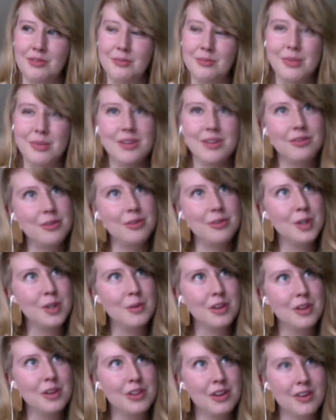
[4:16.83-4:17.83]
been familiar
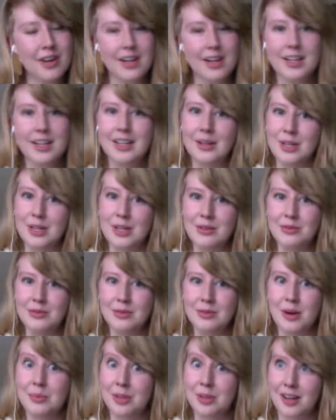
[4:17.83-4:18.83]
with already when you've
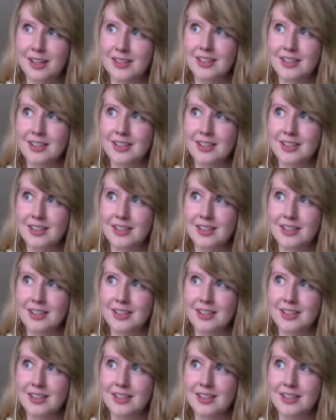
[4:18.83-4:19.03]
applied